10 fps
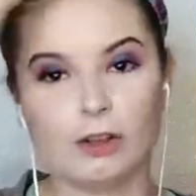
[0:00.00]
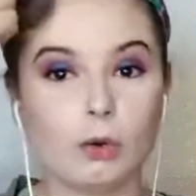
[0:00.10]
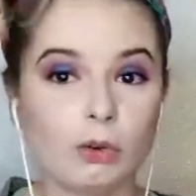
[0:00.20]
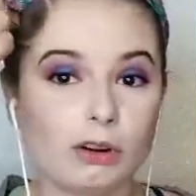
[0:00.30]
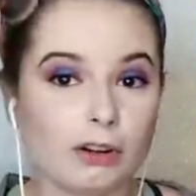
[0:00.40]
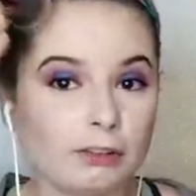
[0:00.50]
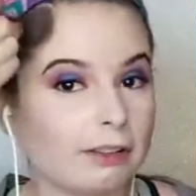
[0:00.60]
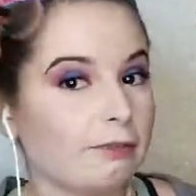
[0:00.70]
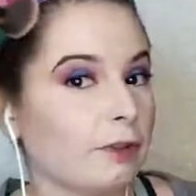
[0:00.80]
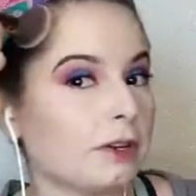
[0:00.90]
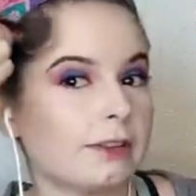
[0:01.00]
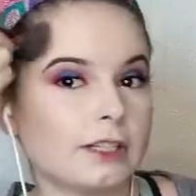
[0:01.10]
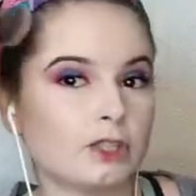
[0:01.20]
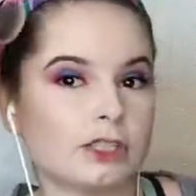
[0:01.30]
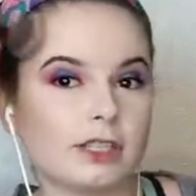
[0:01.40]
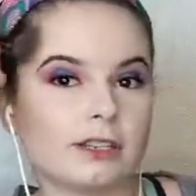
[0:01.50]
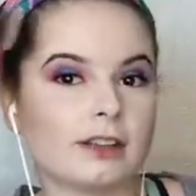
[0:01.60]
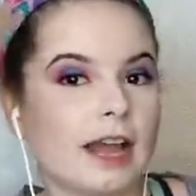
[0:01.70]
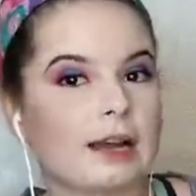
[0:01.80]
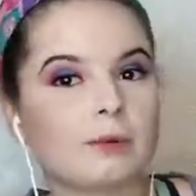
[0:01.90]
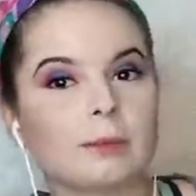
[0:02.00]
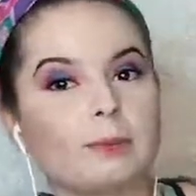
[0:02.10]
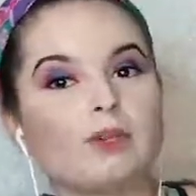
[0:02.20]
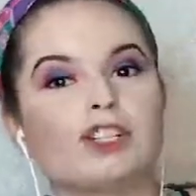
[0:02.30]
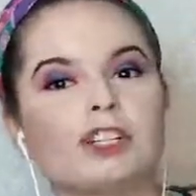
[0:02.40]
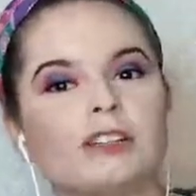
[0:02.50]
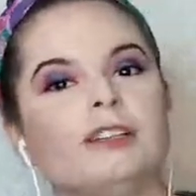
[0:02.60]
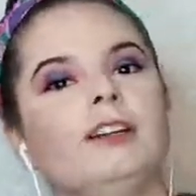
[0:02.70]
Or if you're even interested. I don't want to be pushy.